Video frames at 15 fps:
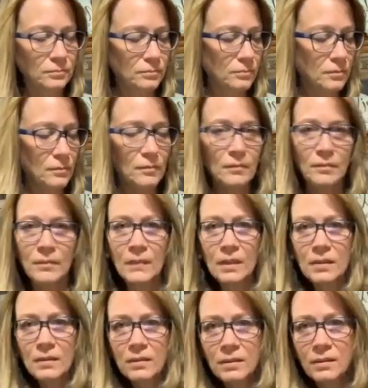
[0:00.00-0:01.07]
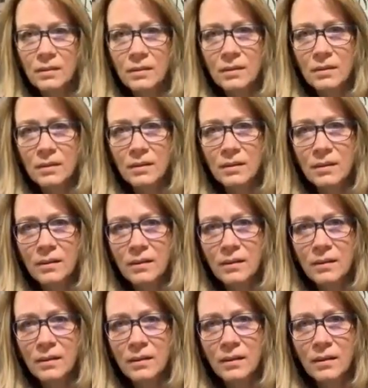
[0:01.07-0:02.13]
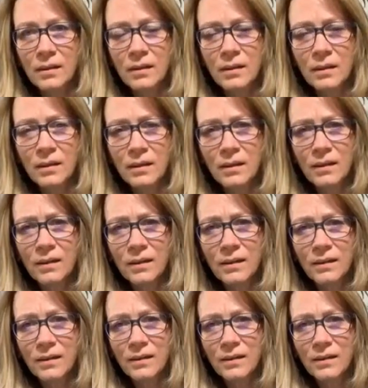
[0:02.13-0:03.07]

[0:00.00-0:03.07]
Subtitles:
Nobody speaks.